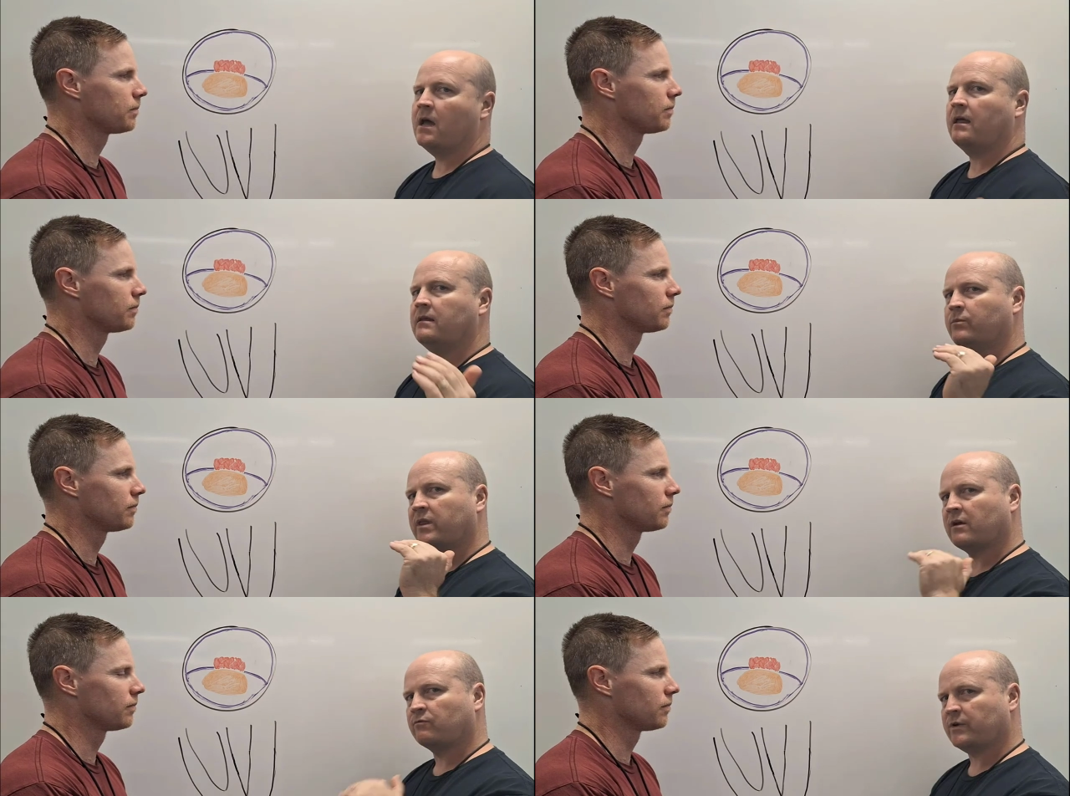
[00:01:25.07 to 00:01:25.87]
Speaker 1: And then when
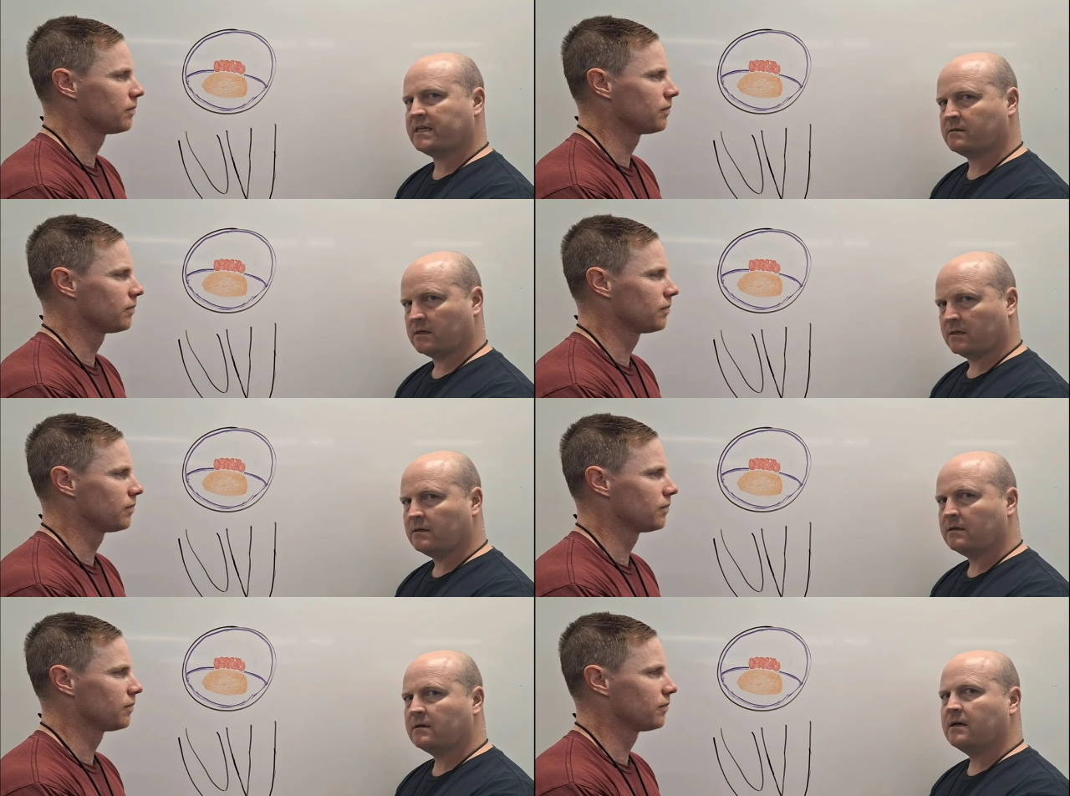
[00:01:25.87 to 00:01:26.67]
they
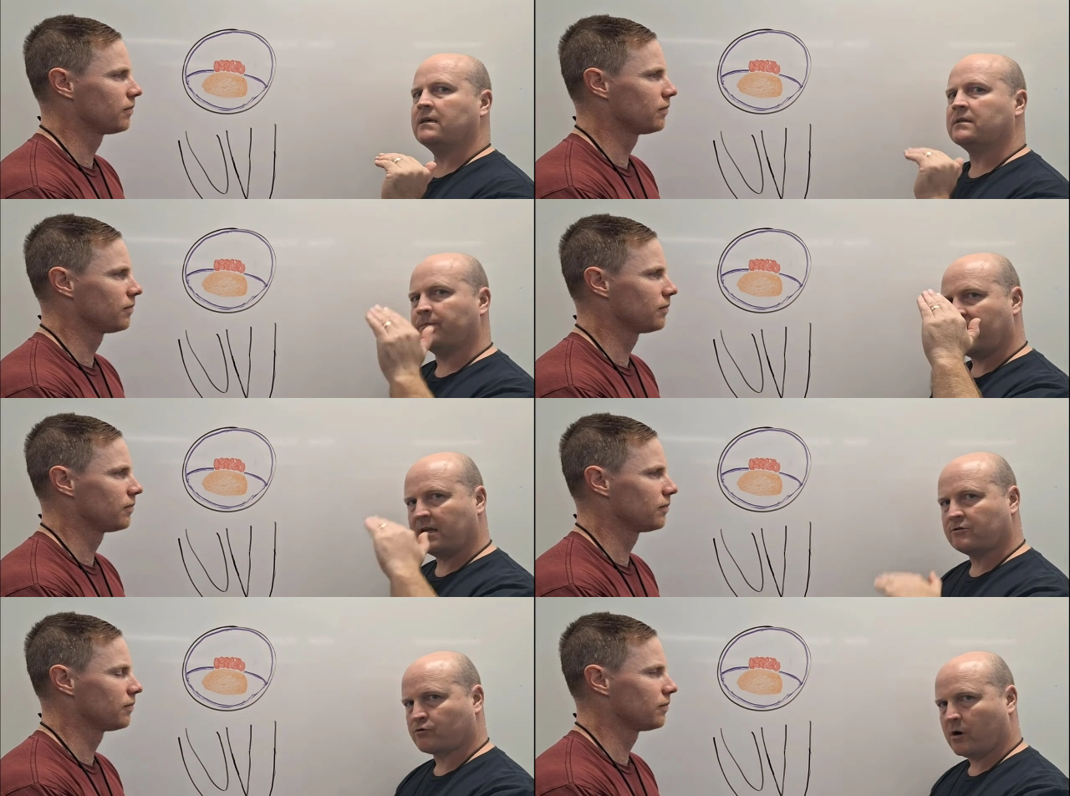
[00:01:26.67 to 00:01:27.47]
rested, the
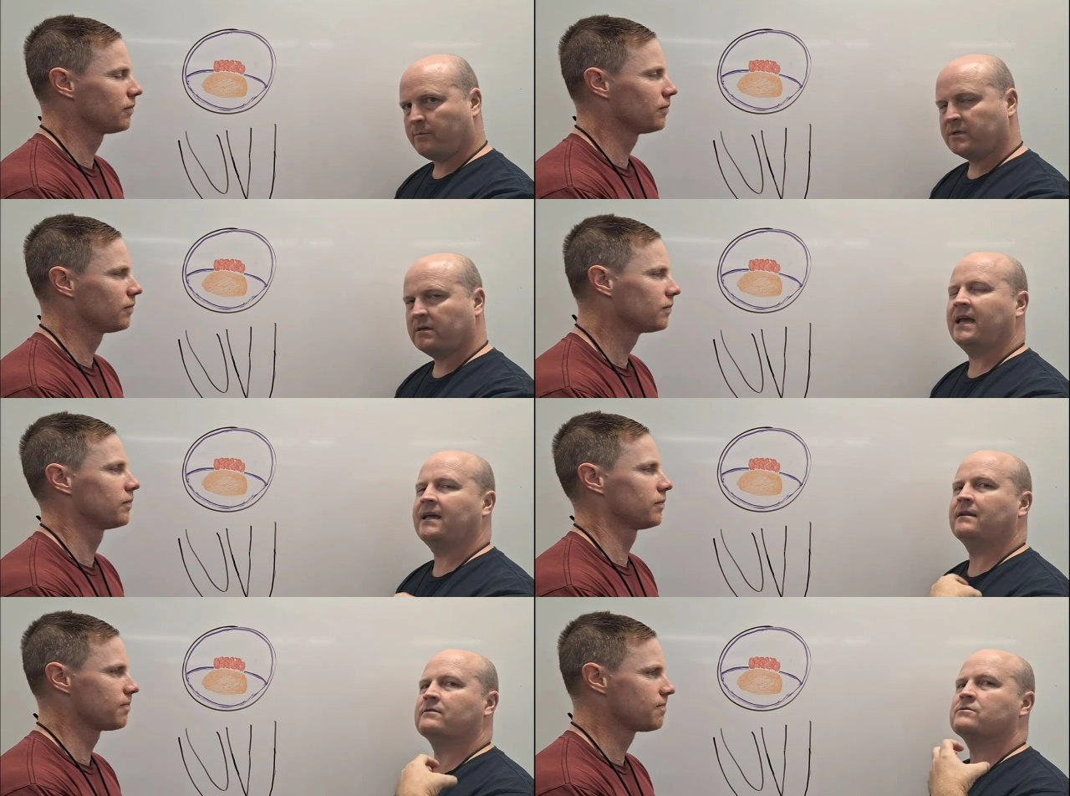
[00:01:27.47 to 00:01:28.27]
demand dropped
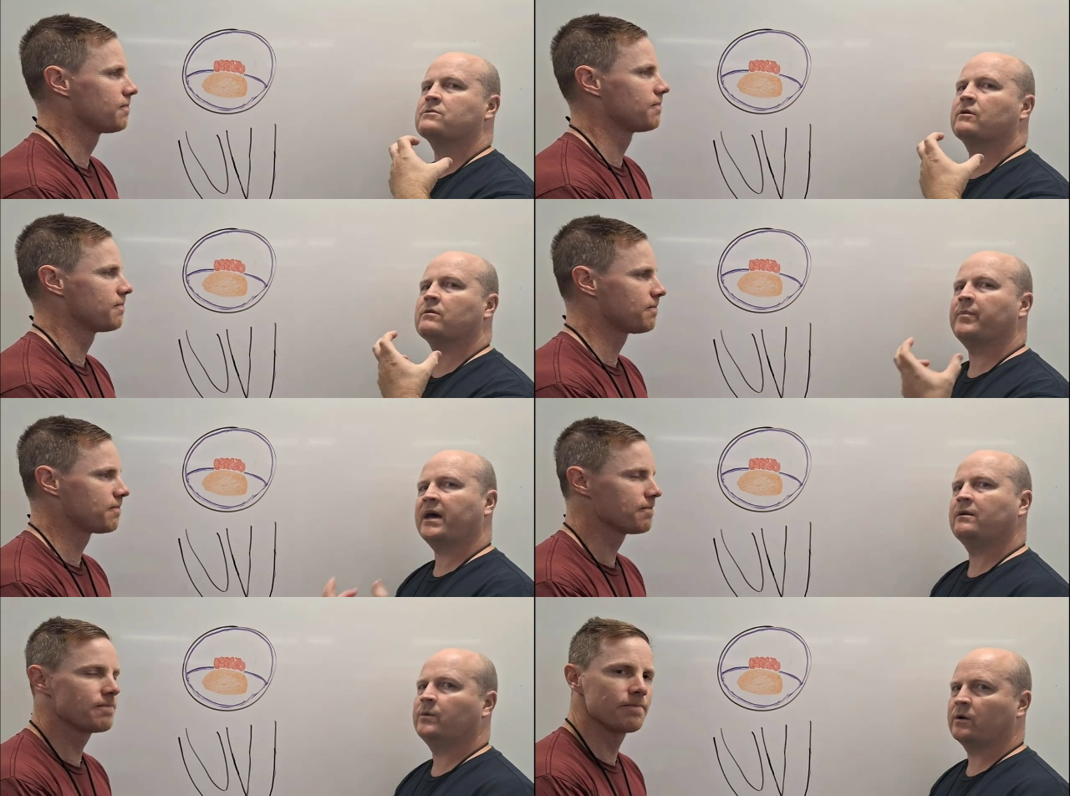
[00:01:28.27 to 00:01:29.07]
and so the
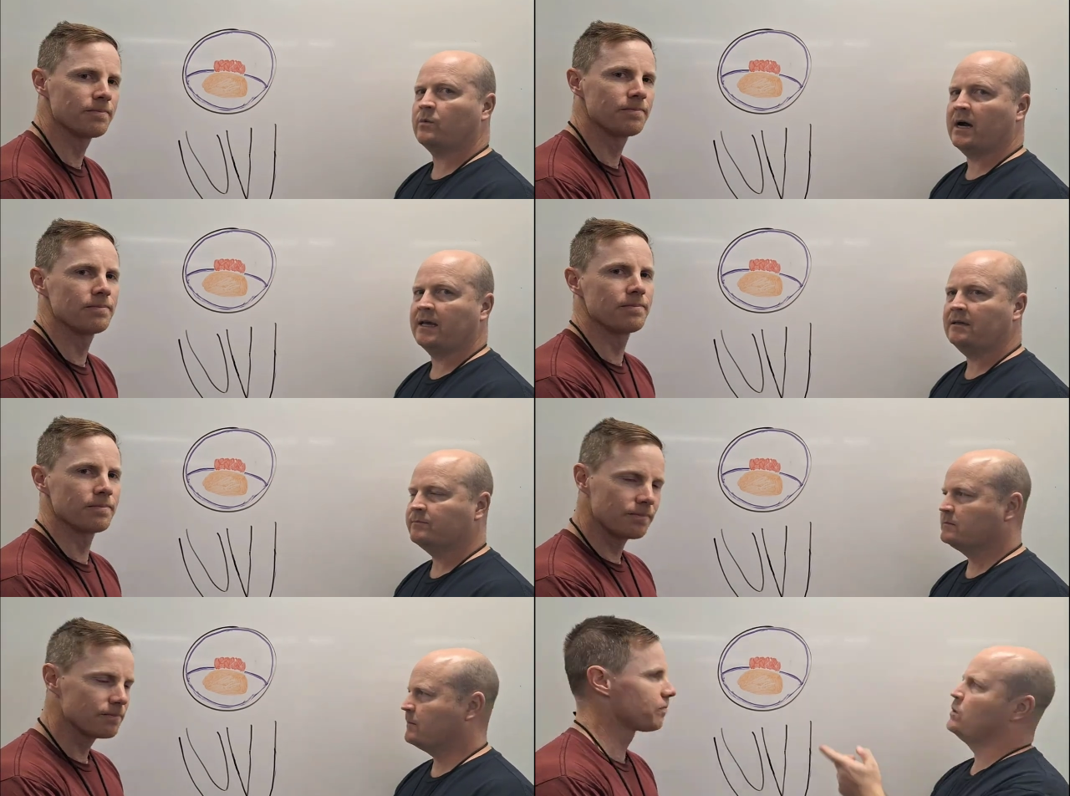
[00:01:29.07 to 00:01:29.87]
pain went away.
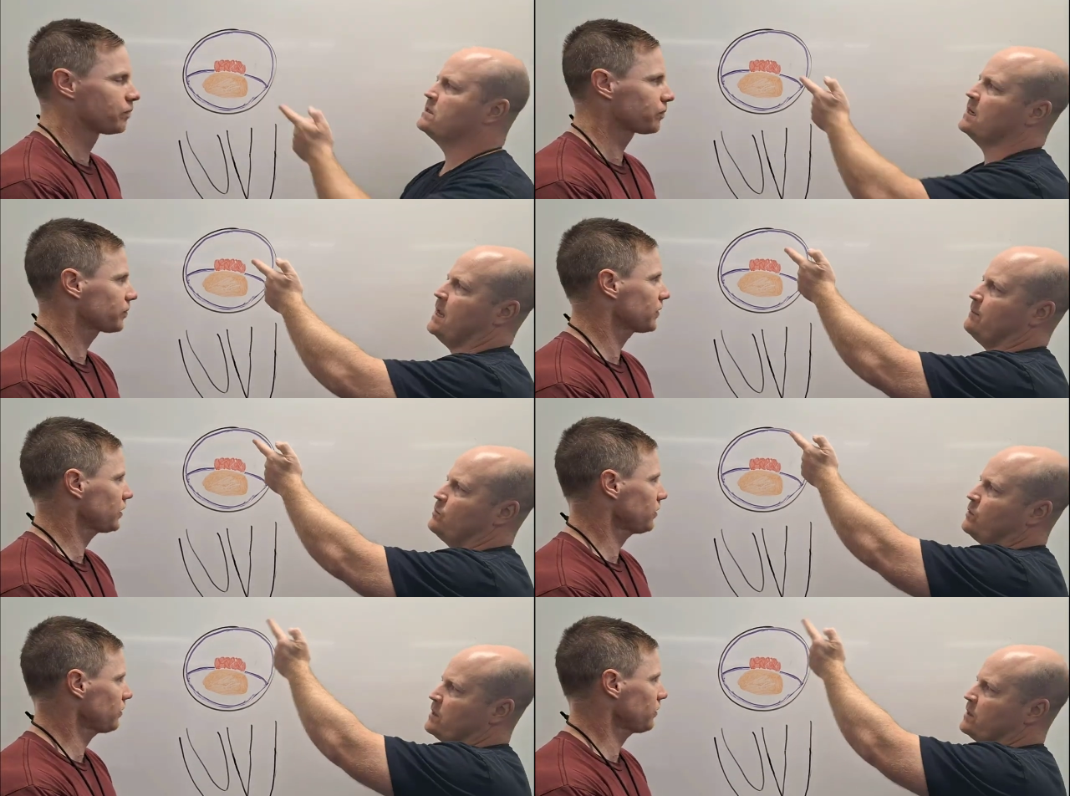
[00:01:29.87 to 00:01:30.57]
What's going to happen